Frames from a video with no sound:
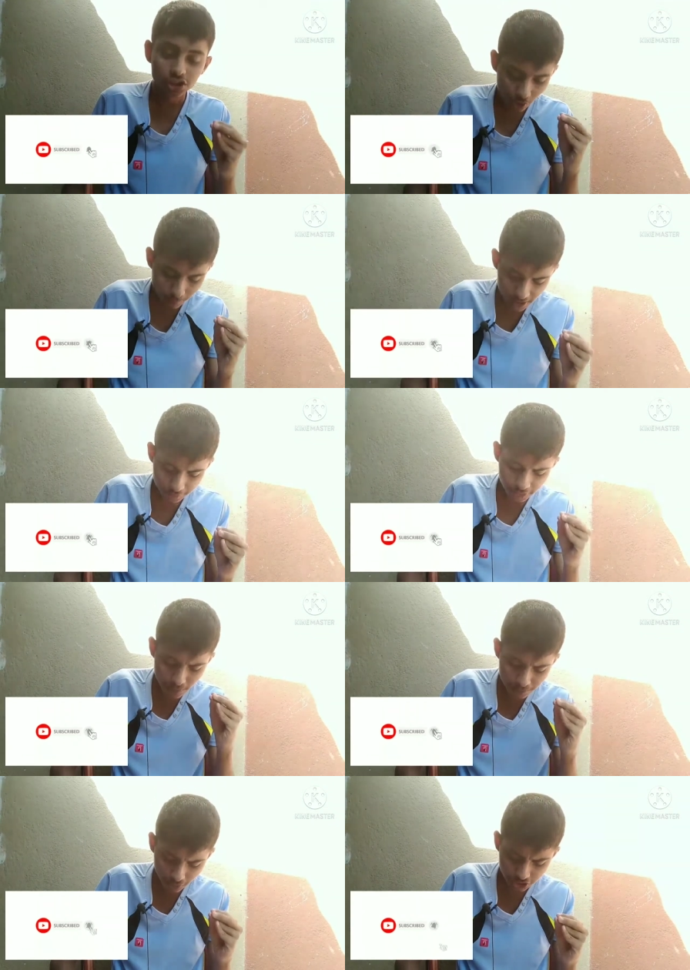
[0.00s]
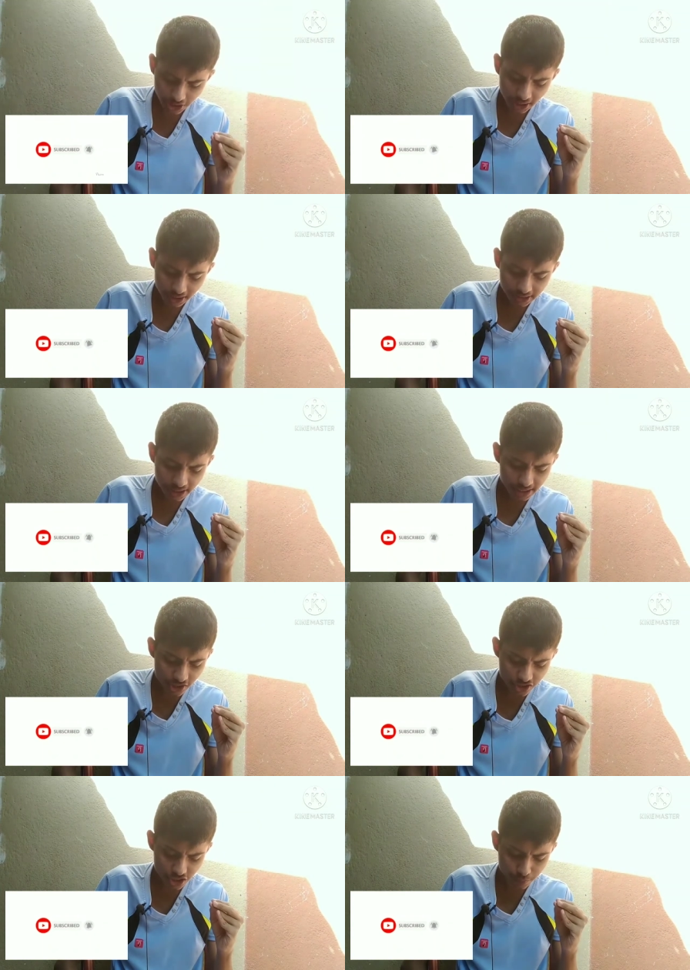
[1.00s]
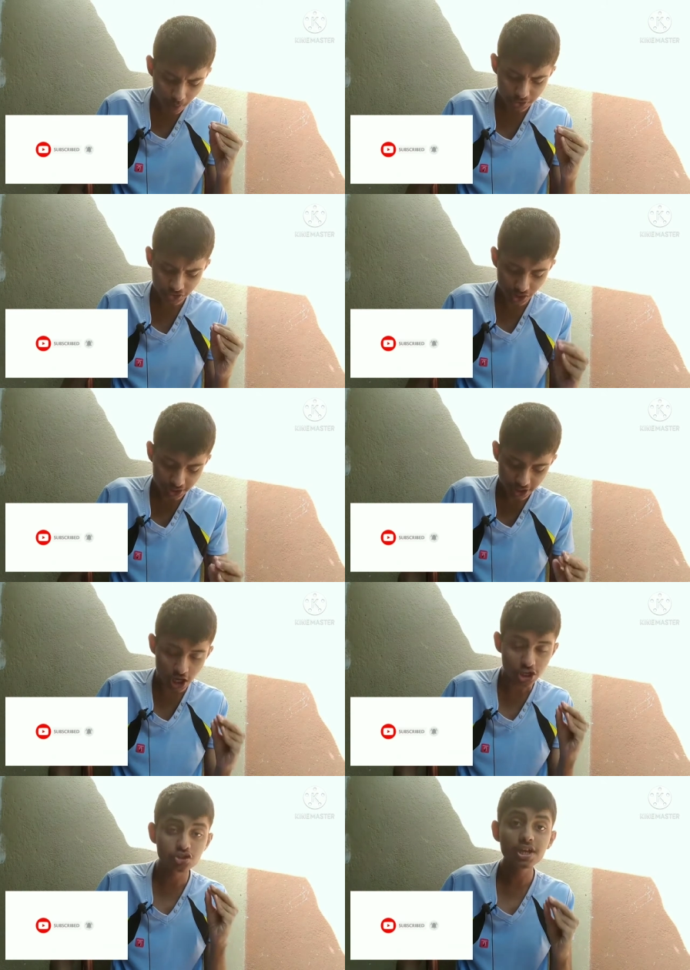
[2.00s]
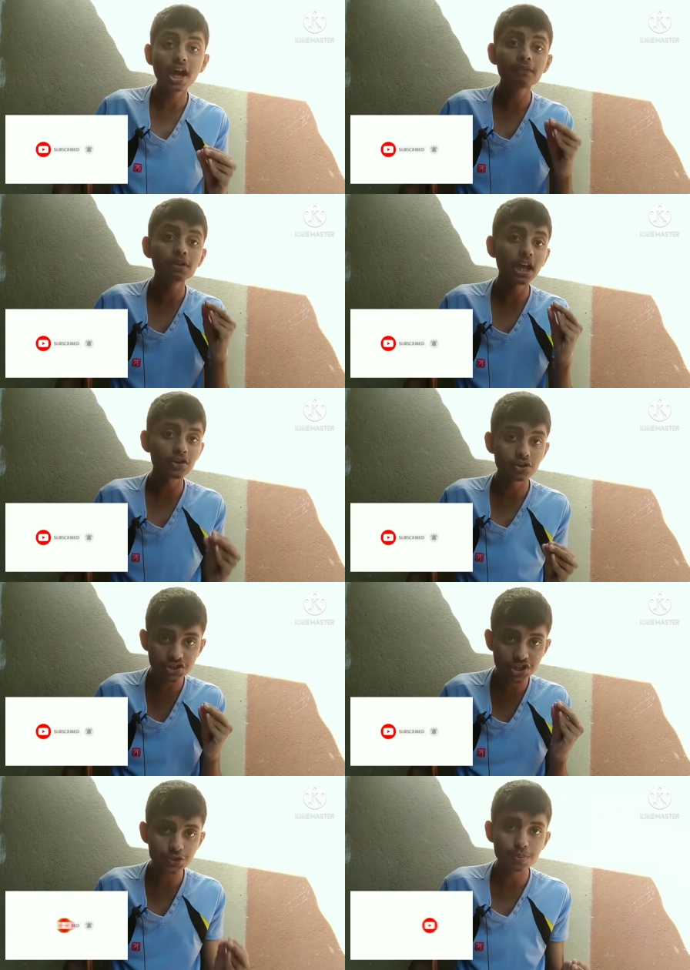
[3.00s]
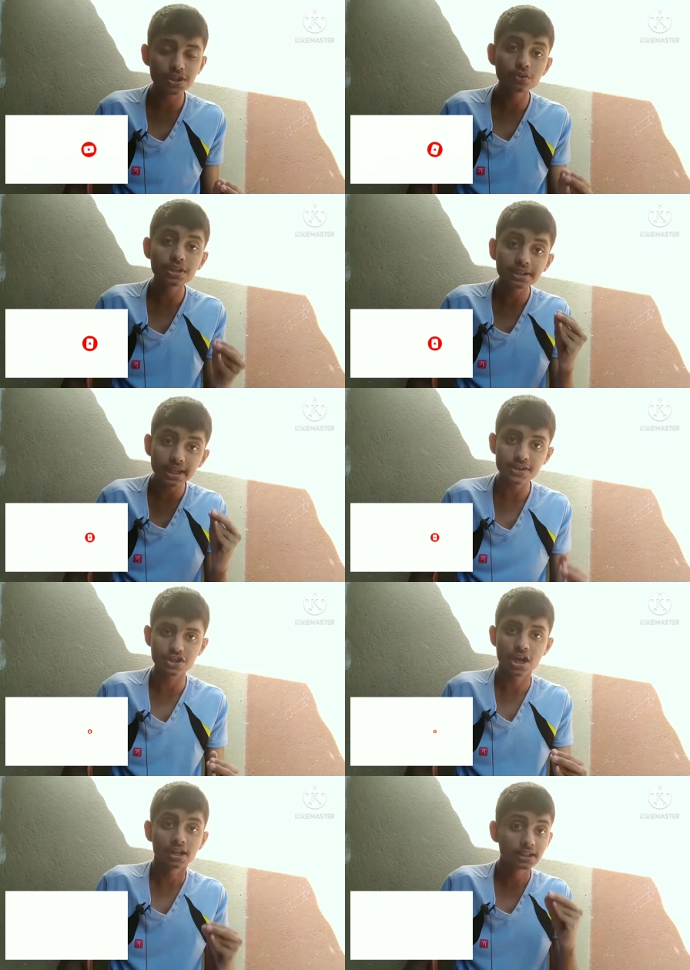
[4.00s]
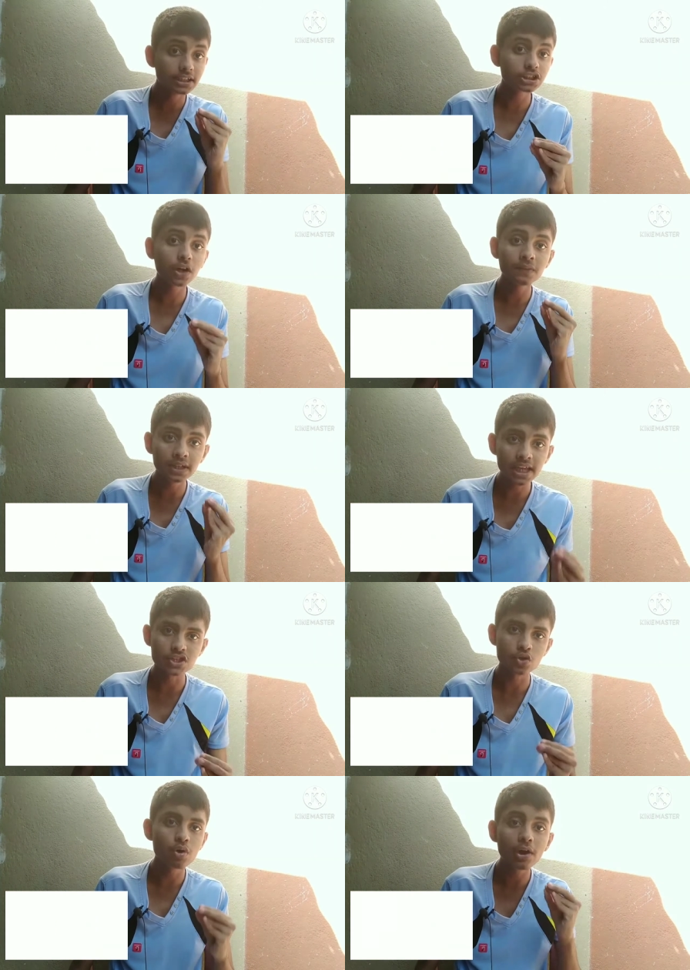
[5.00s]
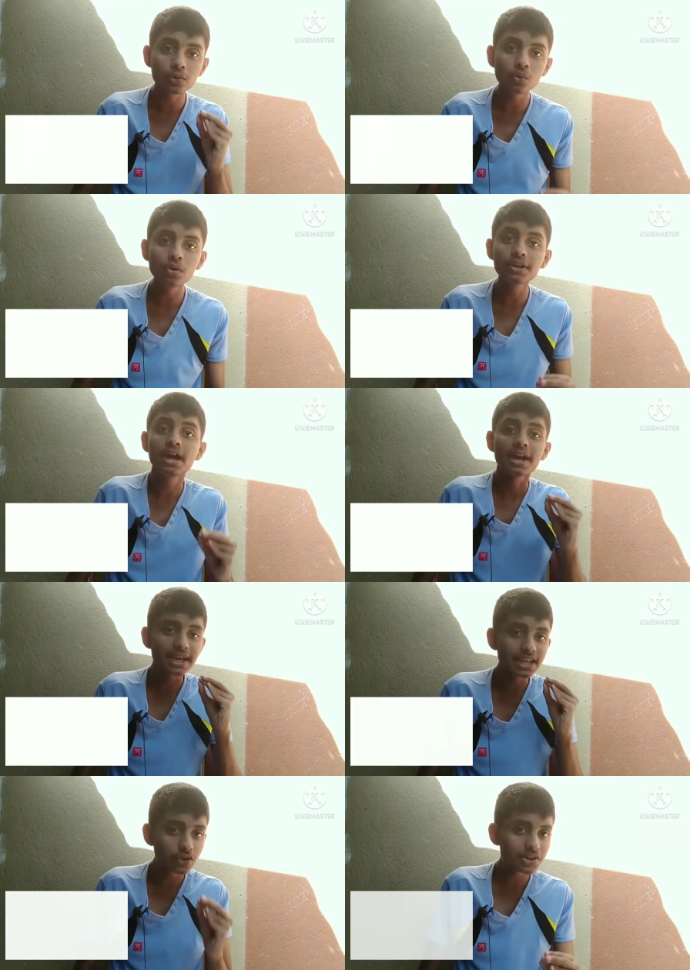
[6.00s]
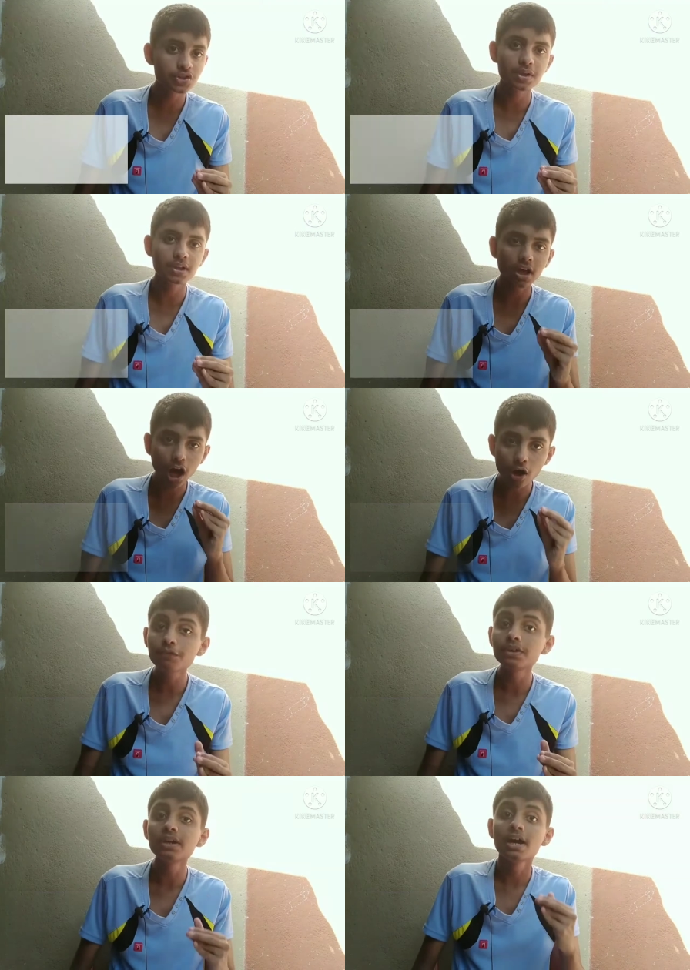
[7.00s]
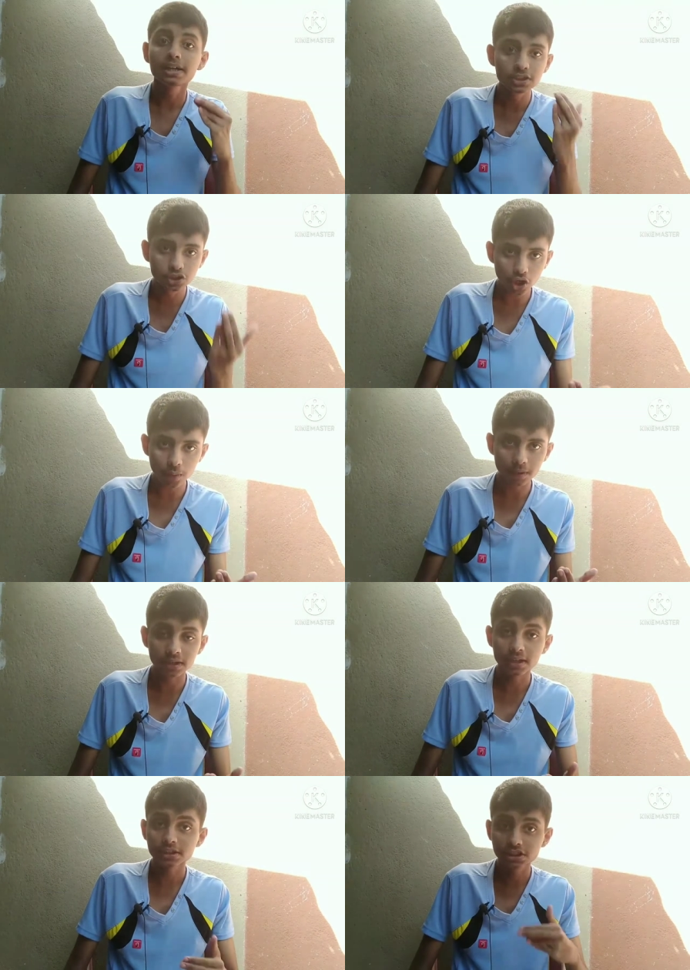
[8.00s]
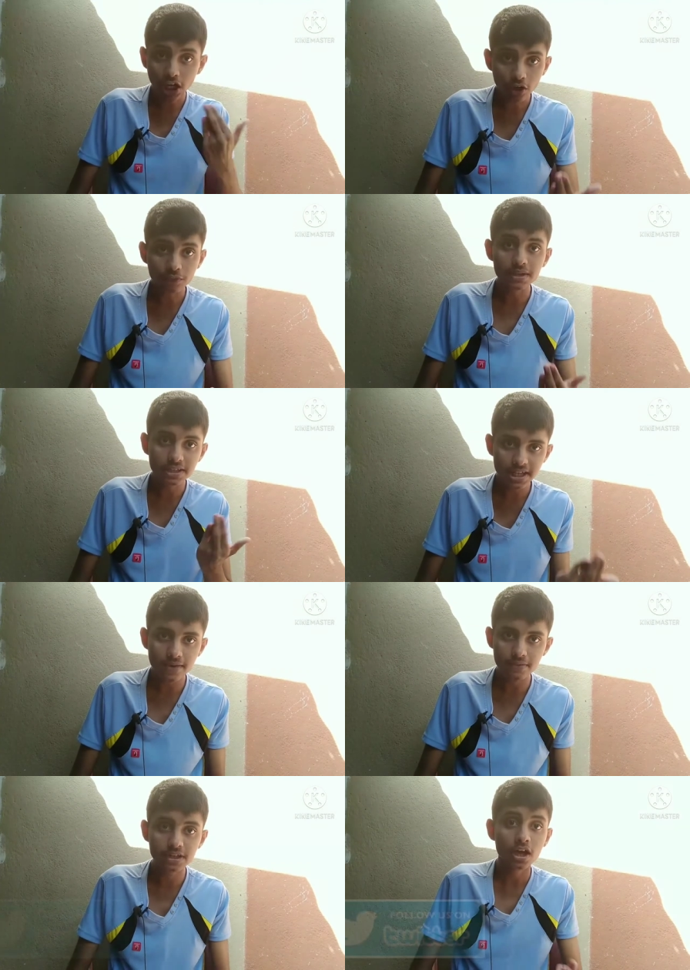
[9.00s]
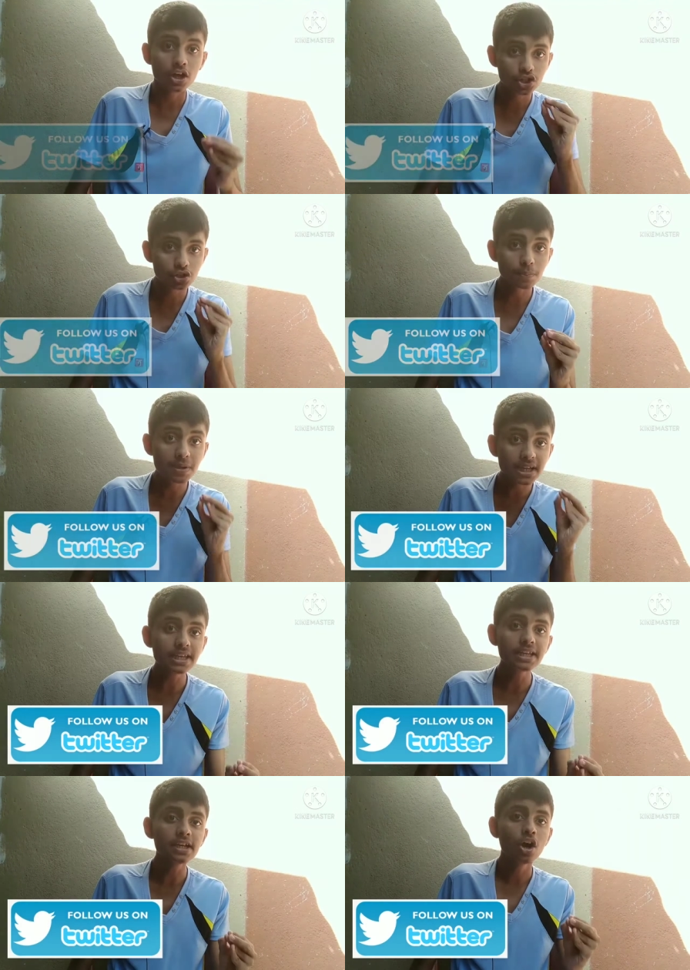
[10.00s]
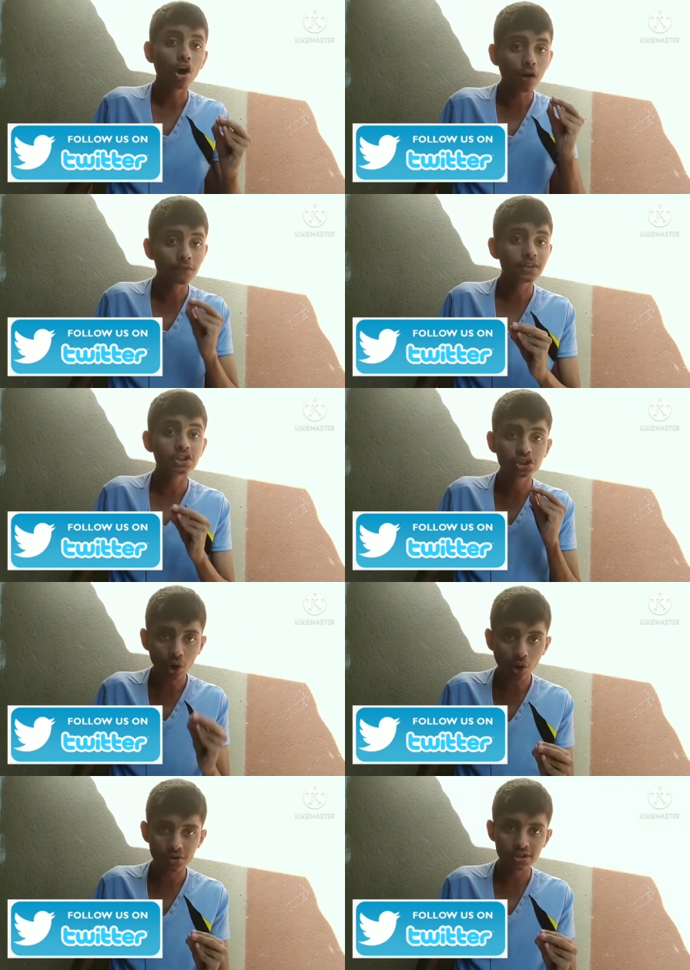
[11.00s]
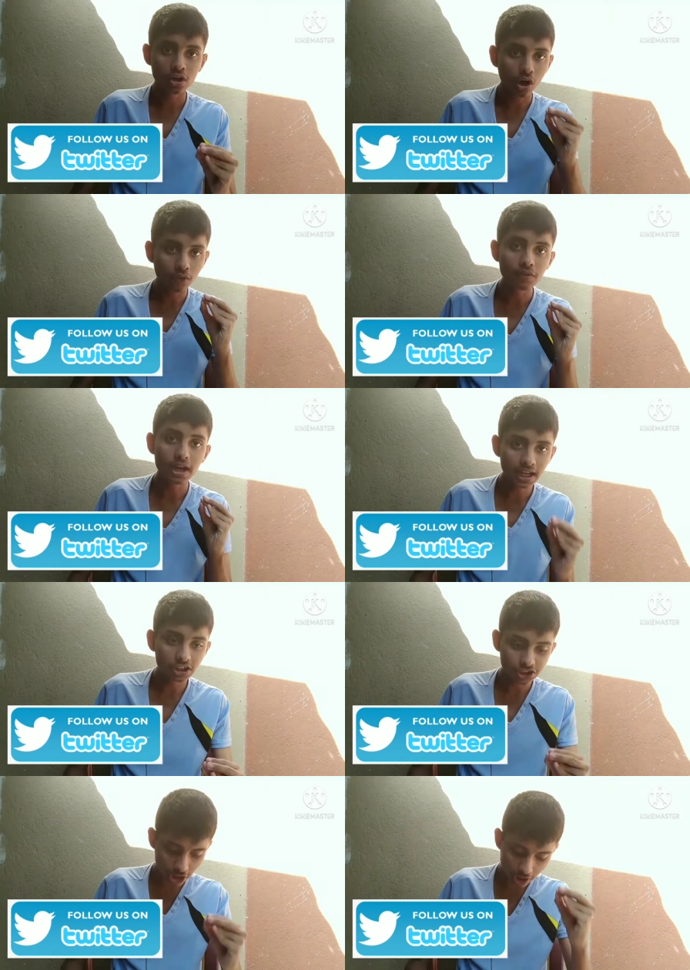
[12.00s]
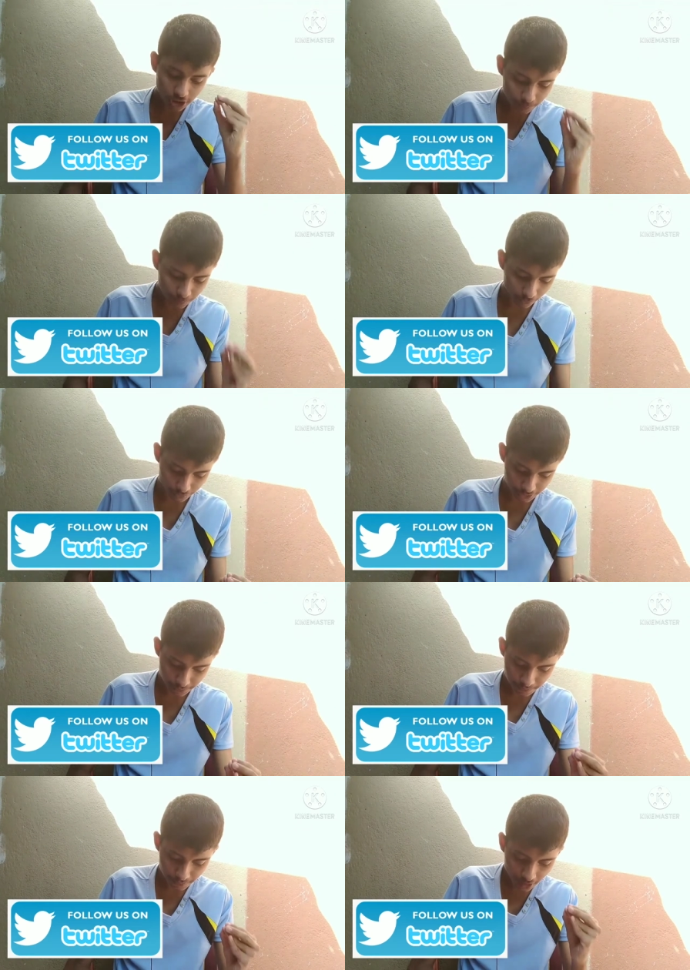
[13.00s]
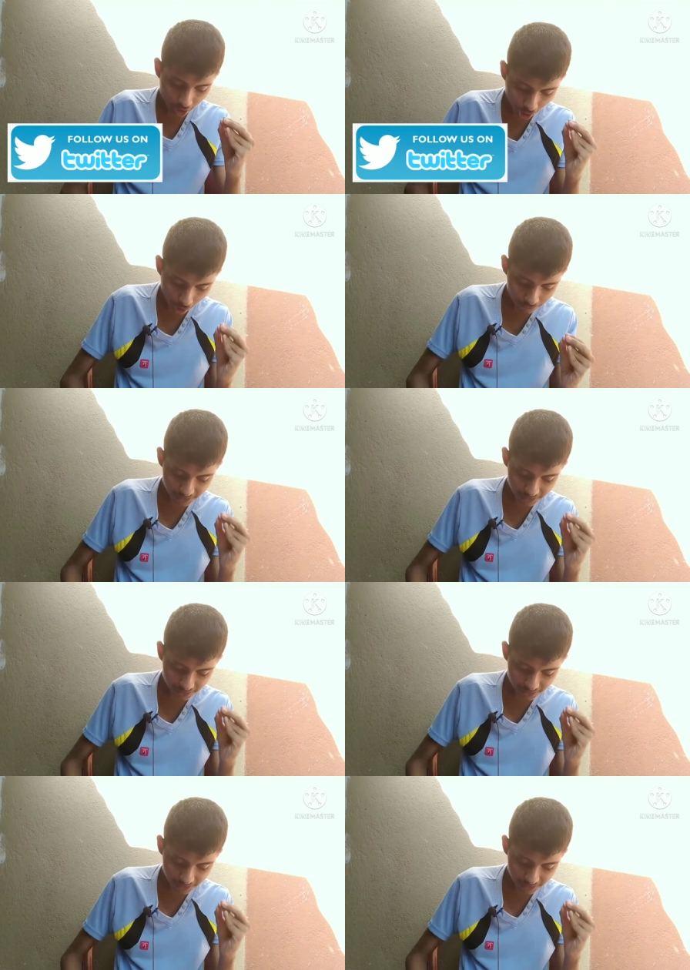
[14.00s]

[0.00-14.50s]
So my dear friends, before starting the Elijah's Bible study, today I would like to discuss with you the kings, the list of the kings who have ruled in Israel after King Solomon, son of King David, to the beginning of the story of Elijah the Prophet after